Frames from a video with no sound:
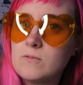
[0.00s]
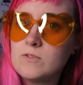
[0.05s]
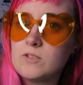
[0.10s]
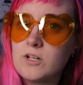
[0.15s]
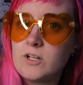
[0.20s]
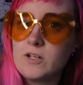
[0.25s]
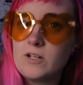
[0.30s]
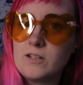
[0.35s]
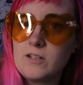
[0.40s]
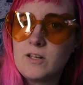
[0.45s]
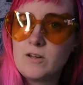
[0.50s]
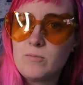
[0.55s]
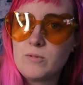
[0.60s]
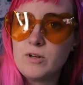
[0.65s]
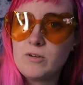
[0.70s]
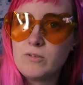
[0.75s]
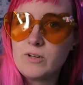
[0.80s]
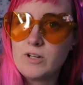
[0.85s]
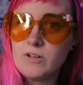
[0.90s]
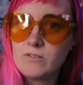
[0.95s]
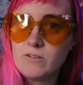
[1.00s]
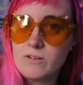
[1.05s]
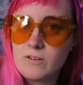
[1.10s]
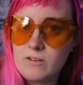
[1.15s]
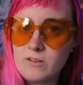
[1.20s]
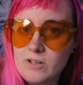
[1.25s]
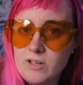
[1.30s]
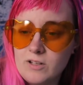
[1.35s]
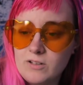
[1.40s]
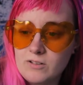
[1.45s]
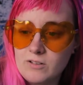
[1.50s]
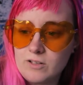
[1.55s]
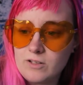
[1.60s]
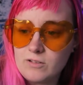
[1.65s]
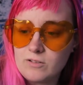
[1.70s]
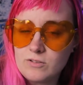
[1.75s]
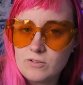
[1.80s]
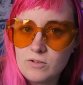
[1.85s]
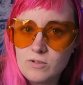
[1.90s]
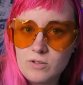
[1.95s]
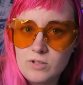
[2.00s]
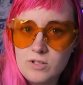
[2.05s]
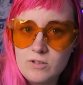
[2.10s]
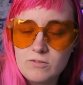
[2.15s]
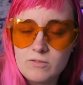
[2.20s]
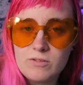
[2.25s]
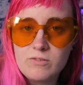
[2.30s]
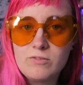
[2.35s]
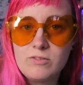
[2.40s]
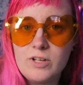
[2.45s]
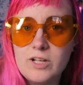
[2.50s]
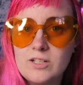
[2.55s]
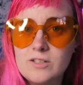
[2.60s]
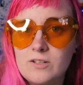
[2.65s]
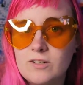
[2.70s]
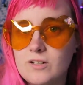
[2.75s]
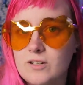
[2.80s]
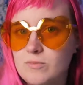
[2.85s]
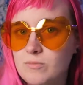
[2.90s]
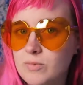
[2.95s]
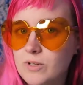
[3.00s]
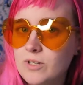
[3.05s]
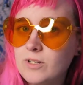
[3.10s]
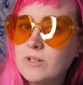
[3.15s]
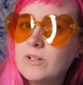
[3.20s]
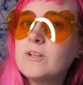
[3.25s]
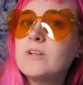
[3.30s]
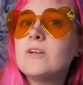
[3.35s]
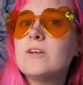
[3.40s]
Try not to have my ring light like fully reflect on it, but